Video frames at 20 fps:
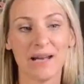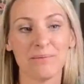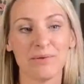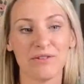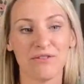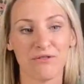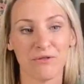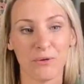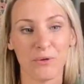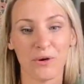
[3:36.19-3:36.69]

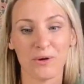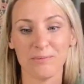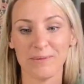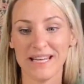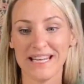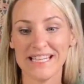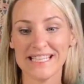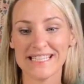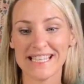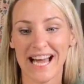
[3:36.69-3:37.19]
before
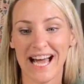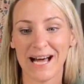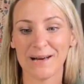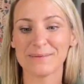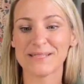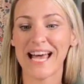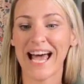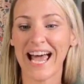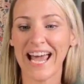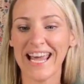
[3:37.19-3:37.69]
many times.
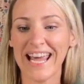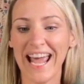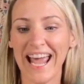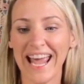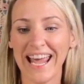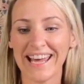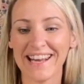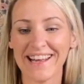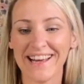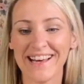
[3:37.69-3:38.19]
Hey,
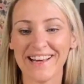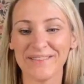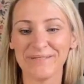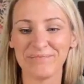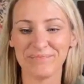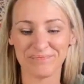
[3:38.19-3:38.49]
Anna.